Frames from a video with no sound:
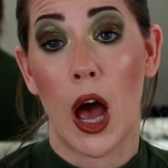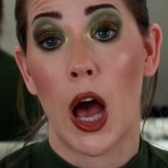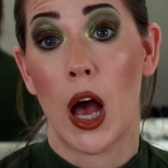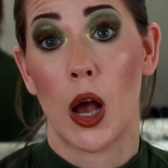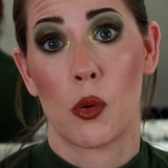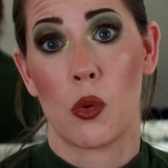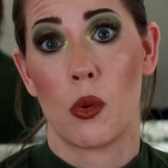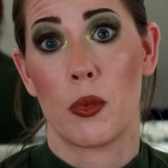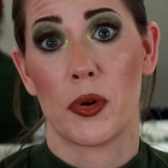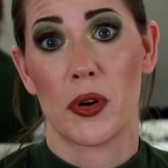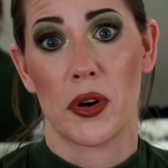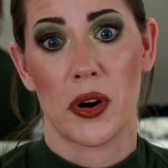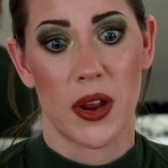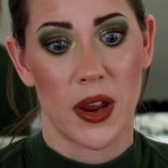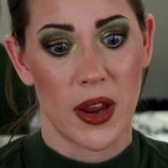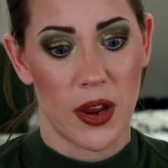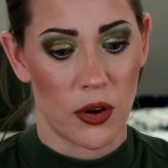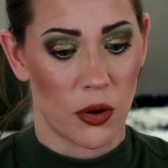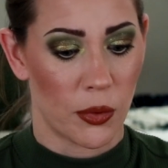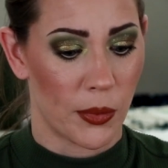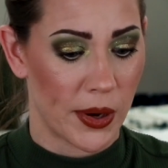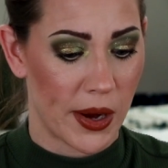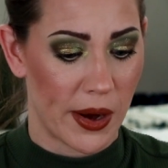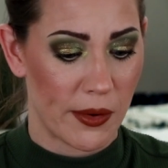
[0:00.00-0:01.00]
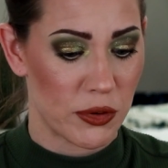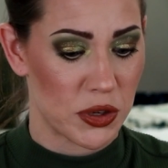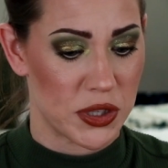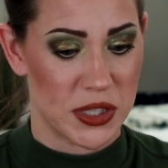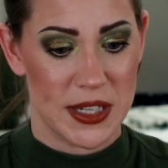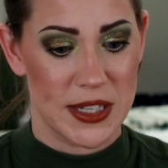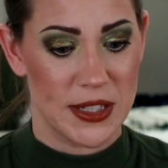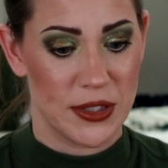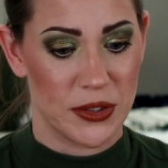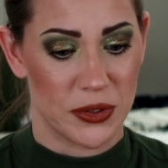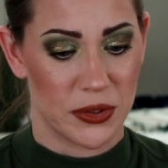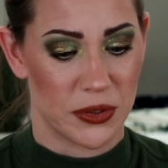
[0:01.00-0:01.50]
Aquamarine or whatever,
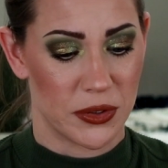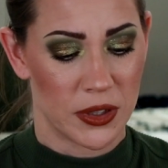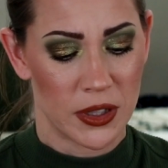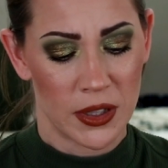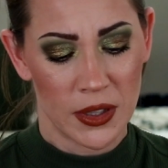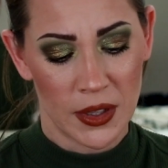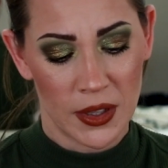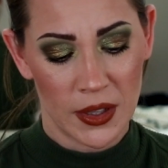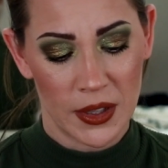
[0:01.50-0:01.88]
teal.